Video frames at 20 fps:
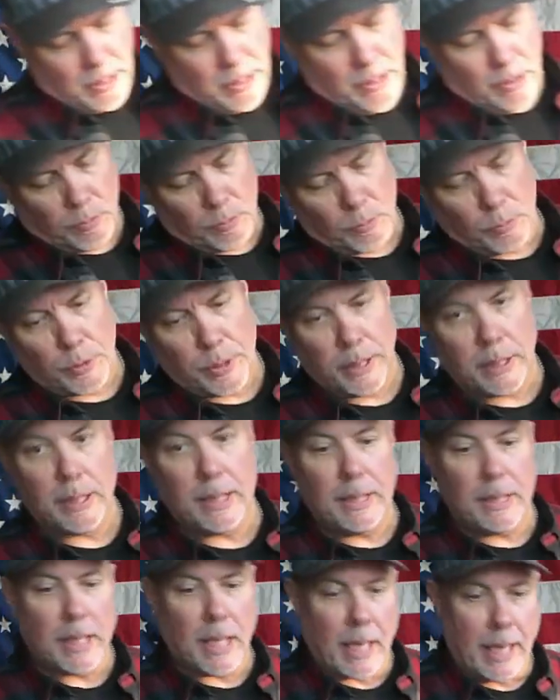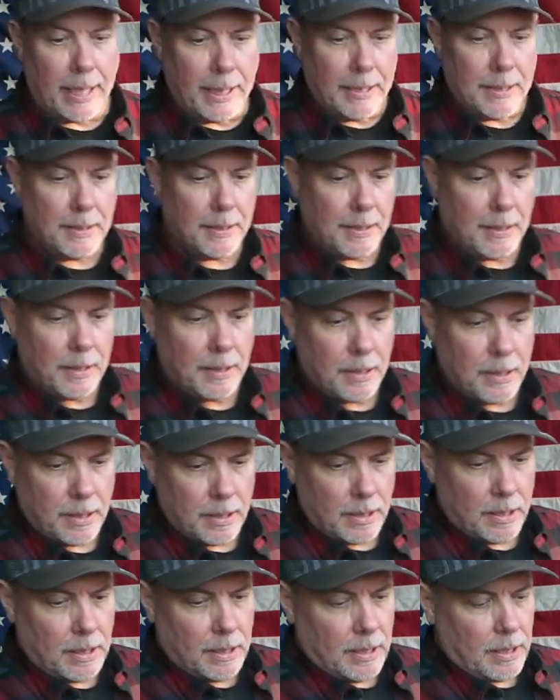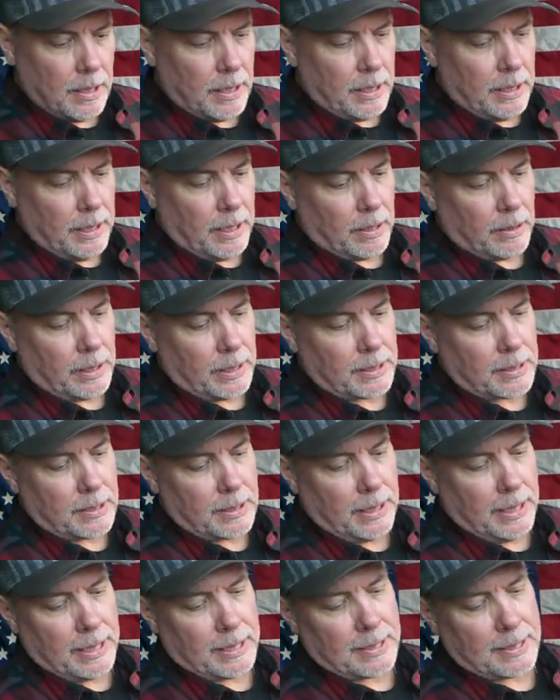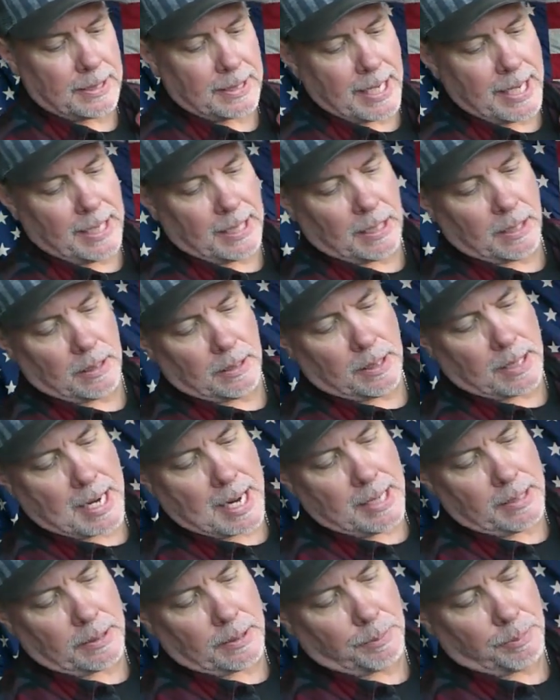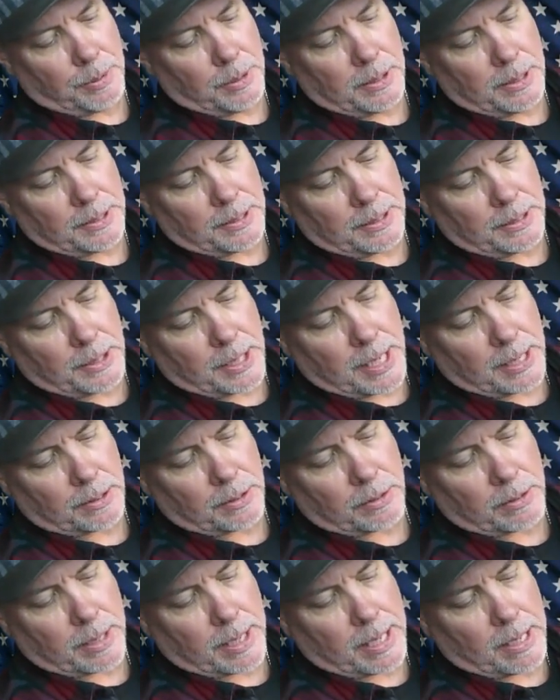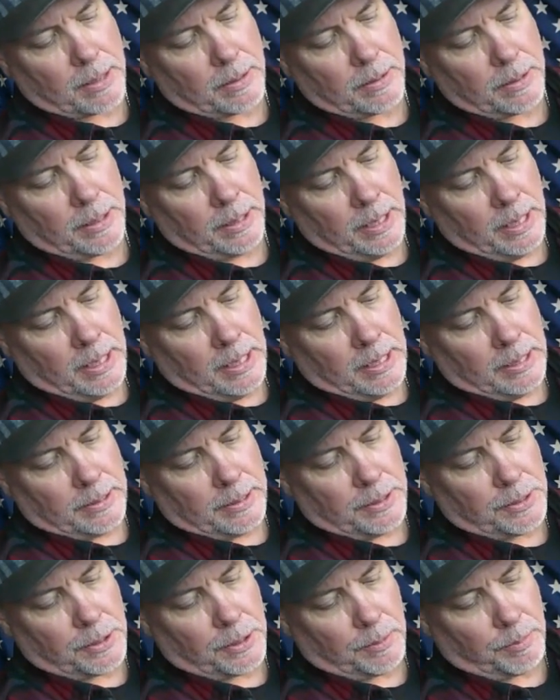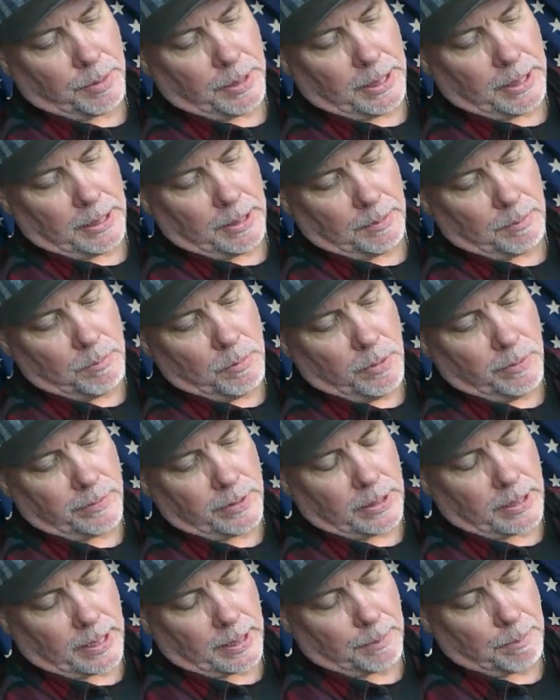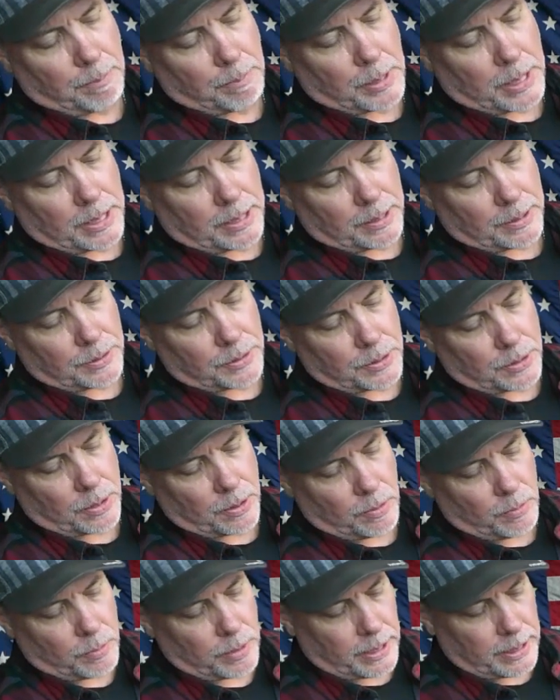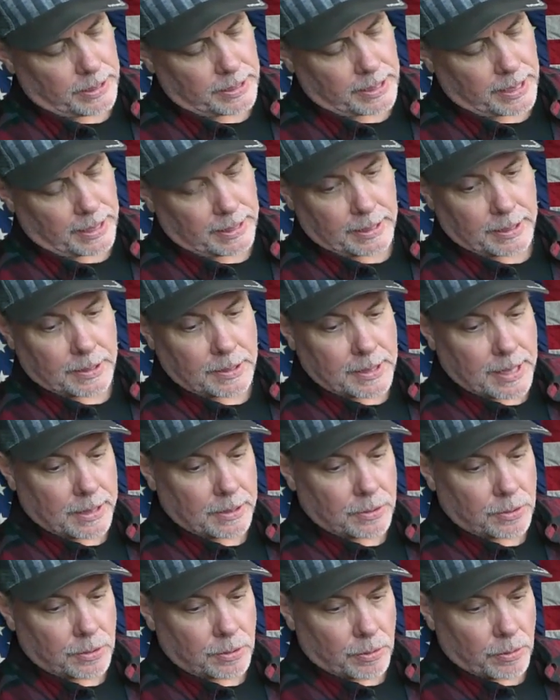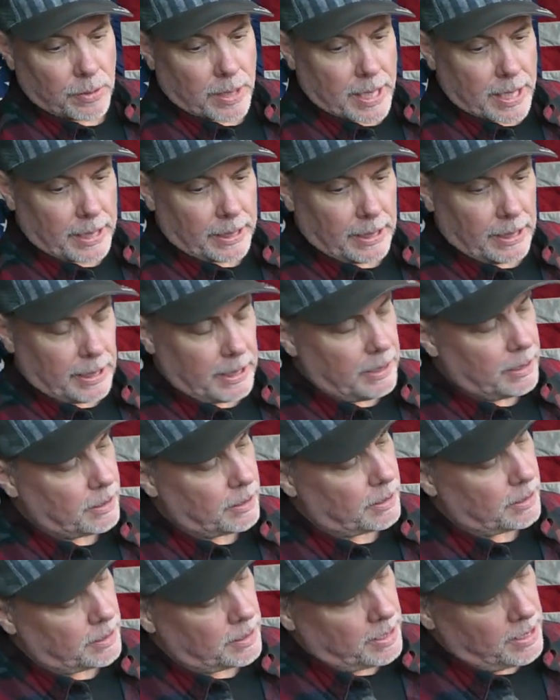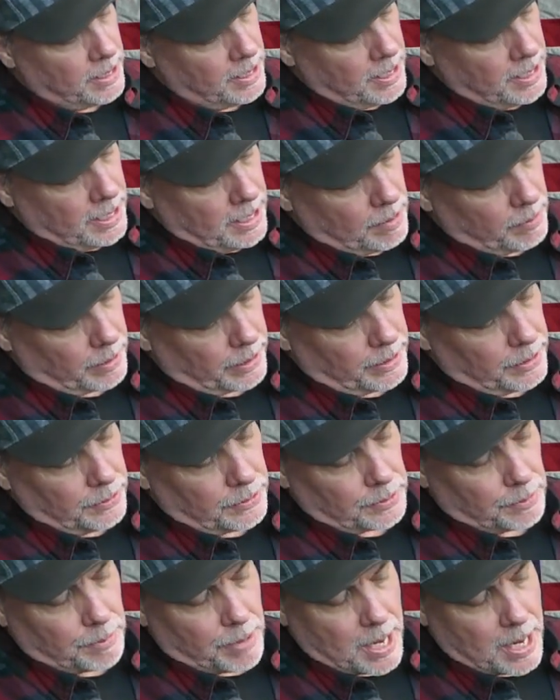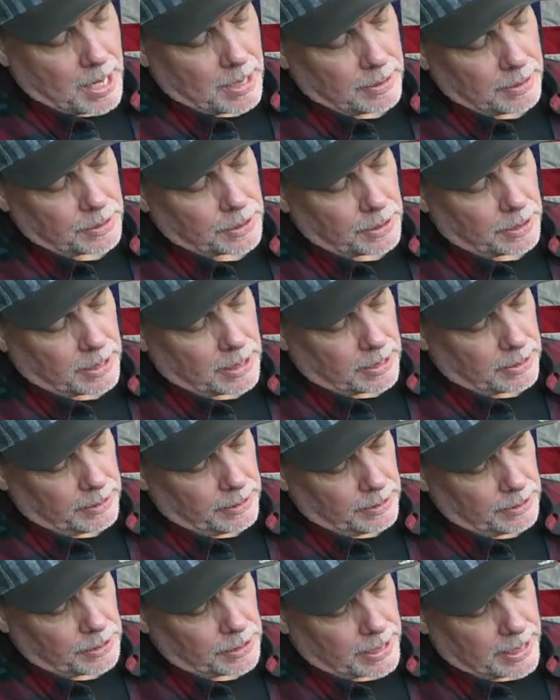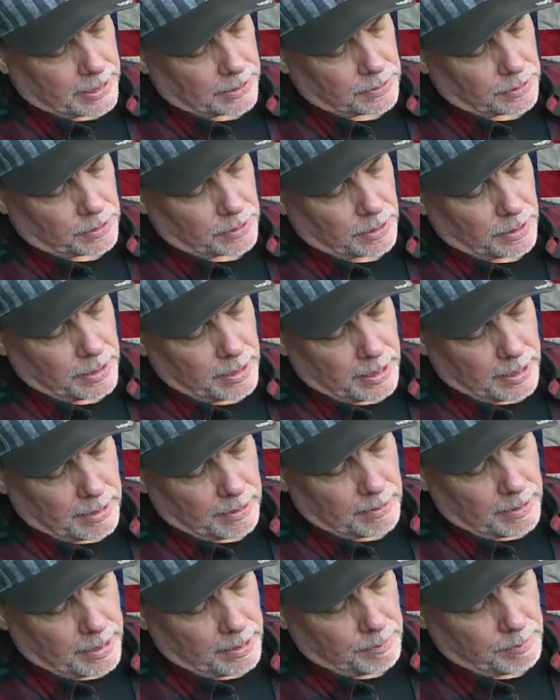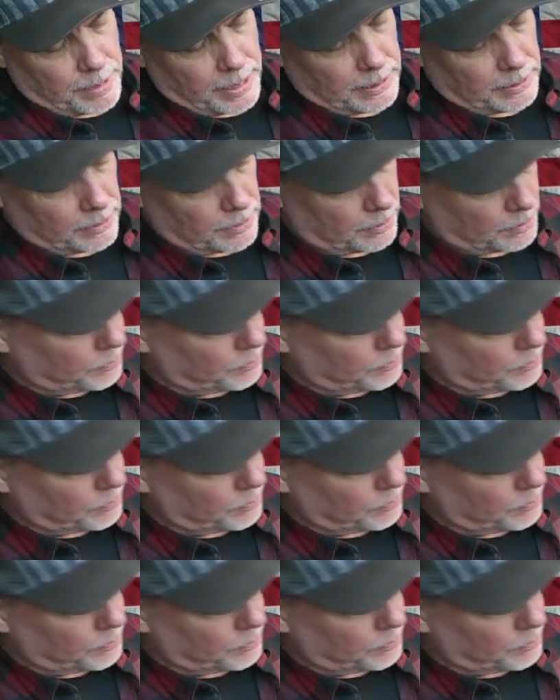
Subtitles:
really tight. It's taken a lot to pull this ejector out. This should be moving like butter. So we're going to take the set screw out of here, and we're going to do some polishing on the ejector and make this